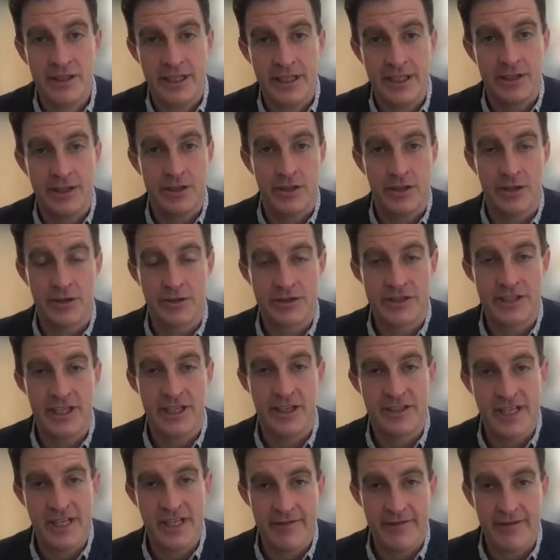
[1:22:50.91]
each of those
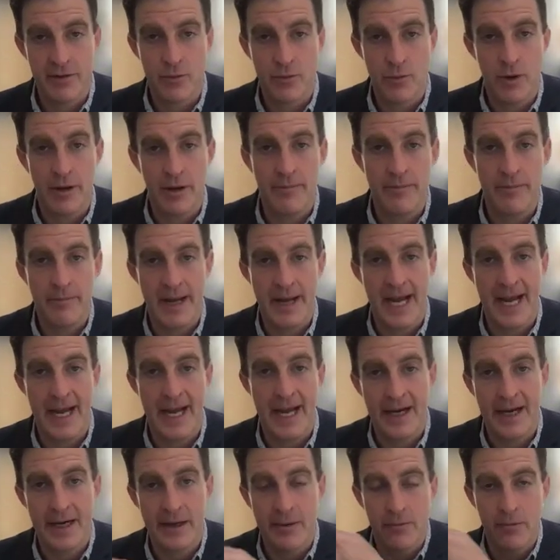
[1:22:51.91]
cells having one
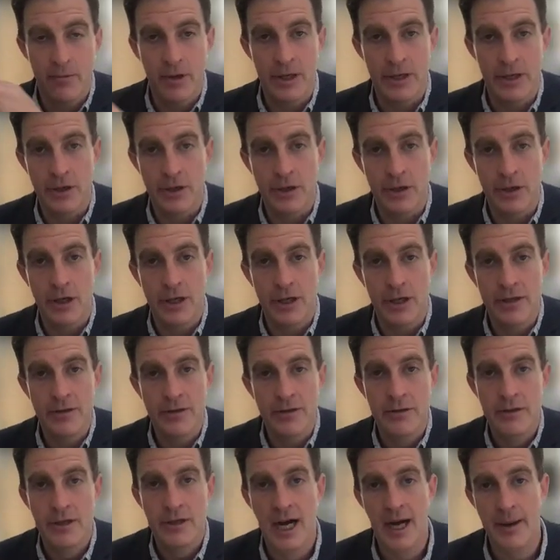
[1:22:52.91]
bad and one
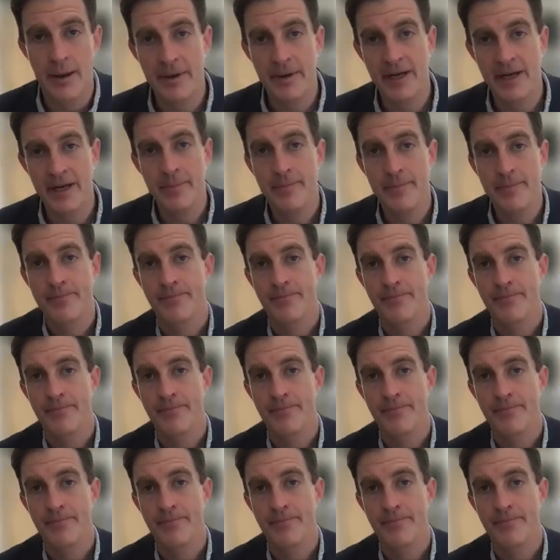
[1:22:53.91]
good copy.